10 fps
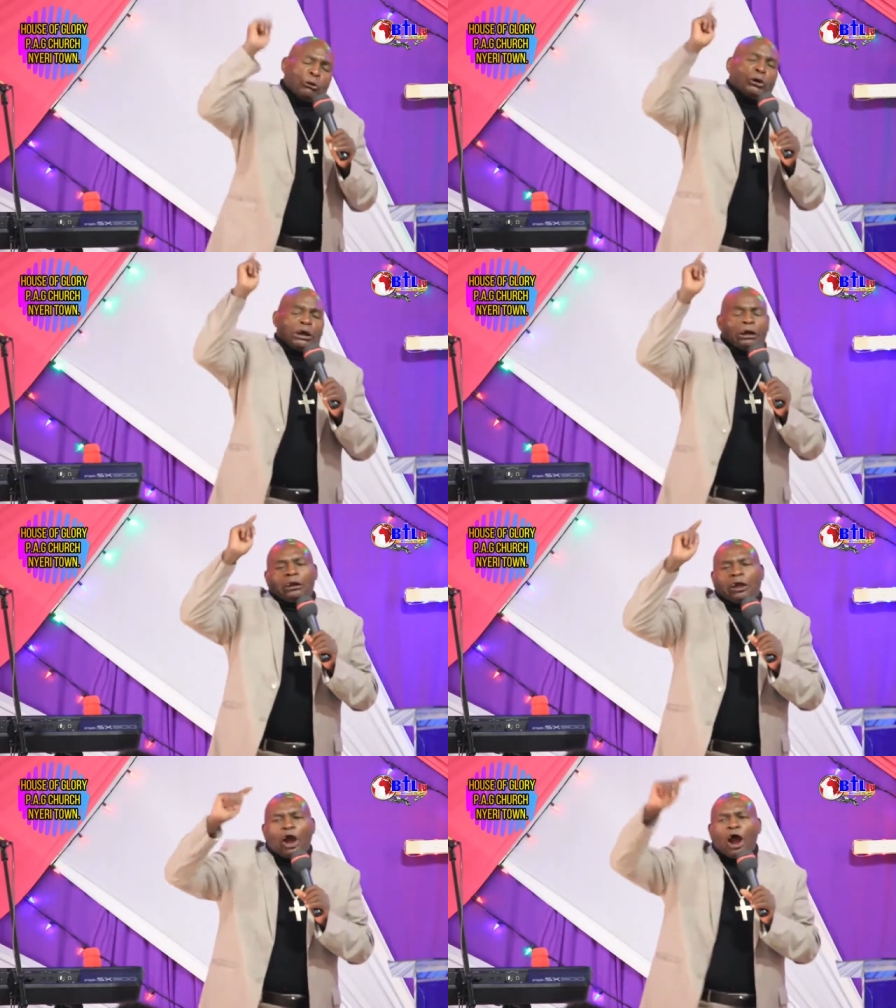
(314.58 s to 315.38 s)
you
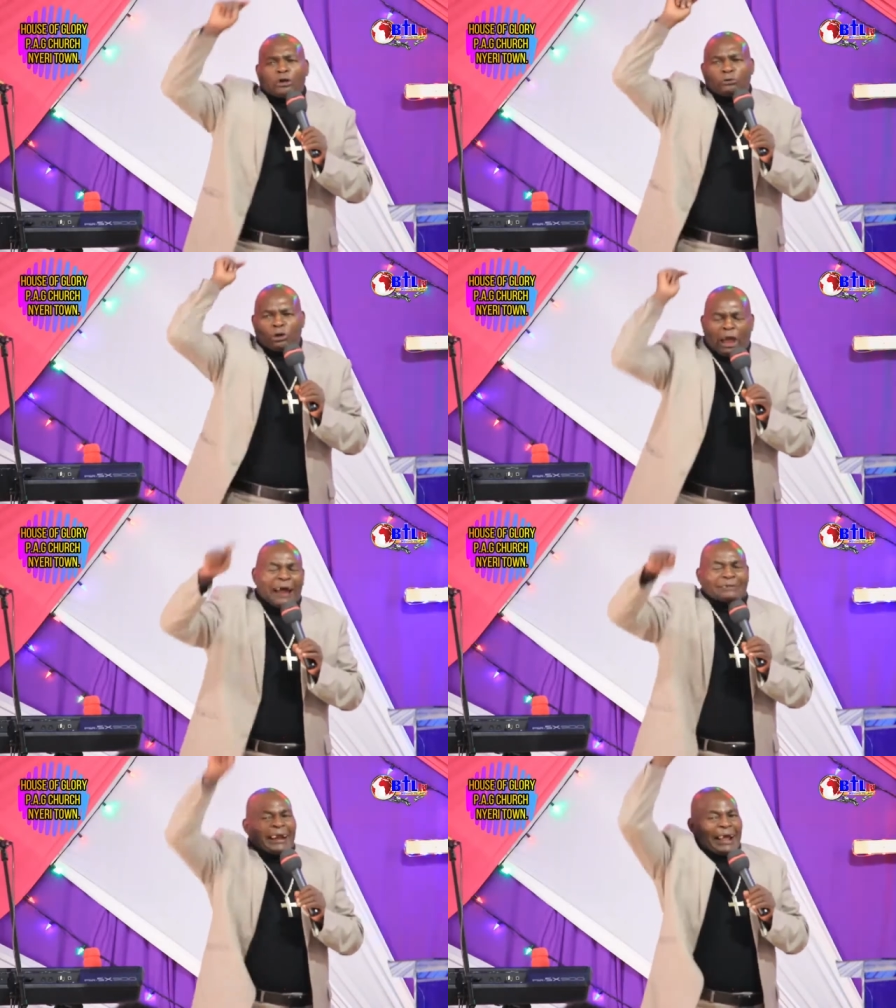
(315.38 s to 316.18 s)
will, God will,
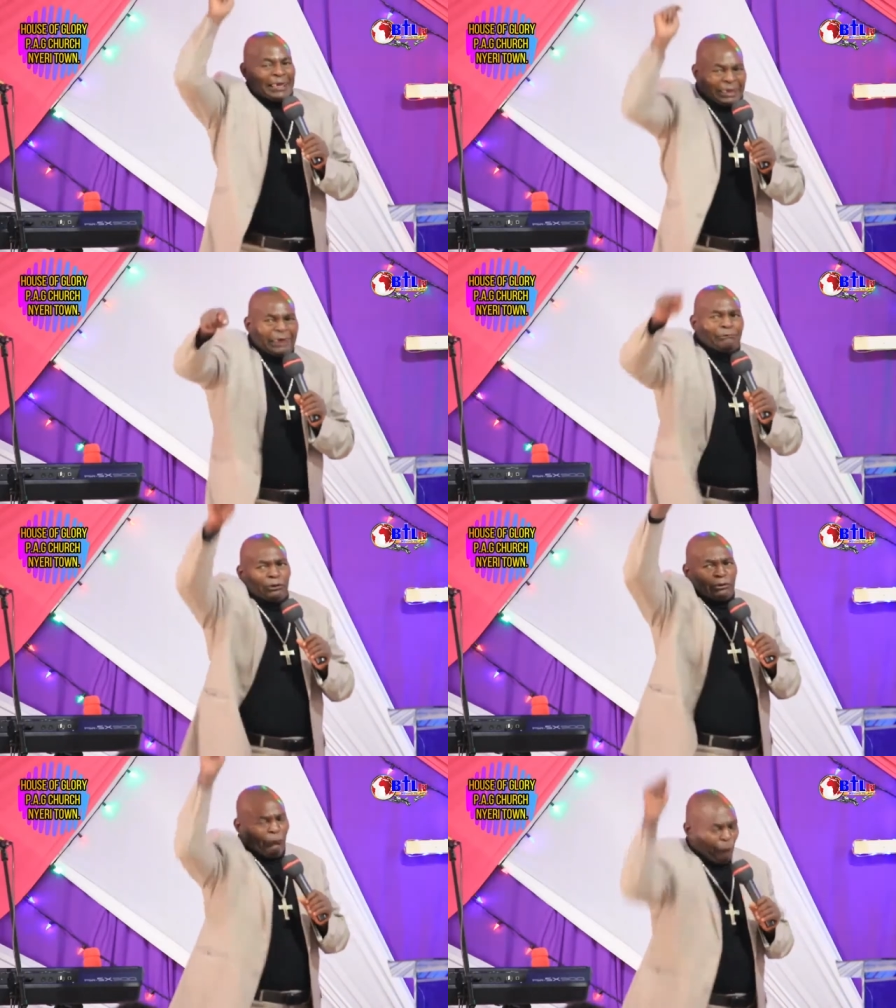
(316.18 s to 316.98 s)
that I give
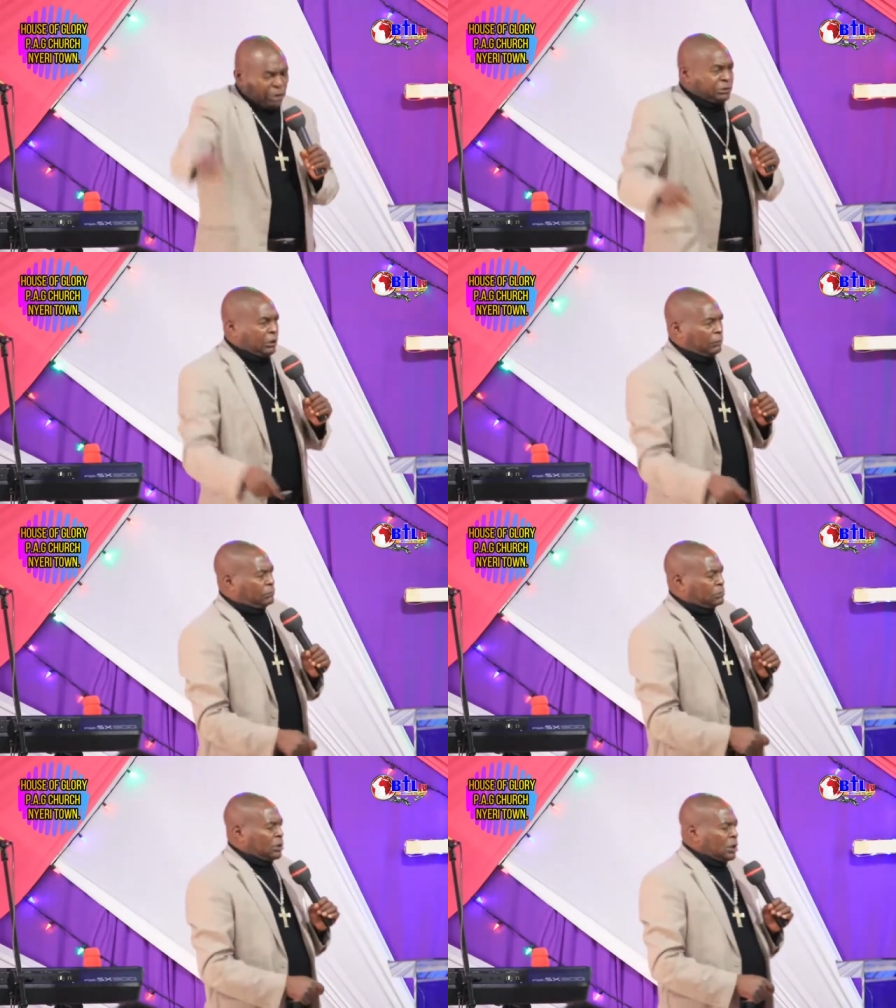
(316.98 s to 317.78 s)
you the wisdom